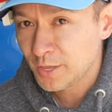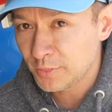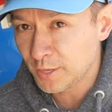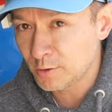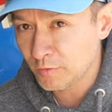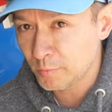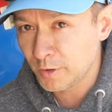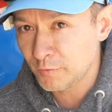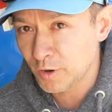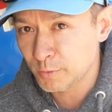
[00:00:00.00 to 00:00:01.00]
Thank you
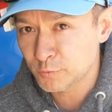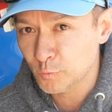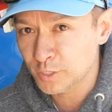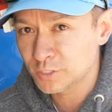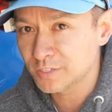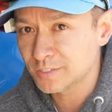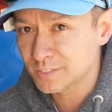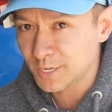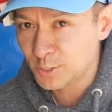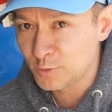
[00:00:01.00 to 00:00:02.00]
everybody very much for watching.
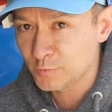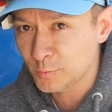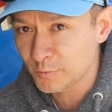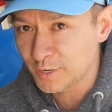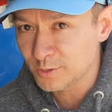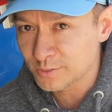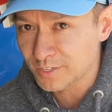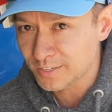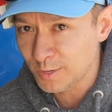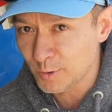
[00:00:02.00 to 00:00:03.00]
Stay tuned for more videos
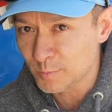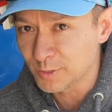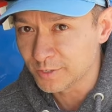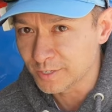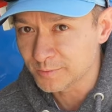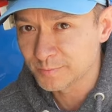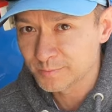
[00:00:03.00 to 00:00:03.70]
and keep on building.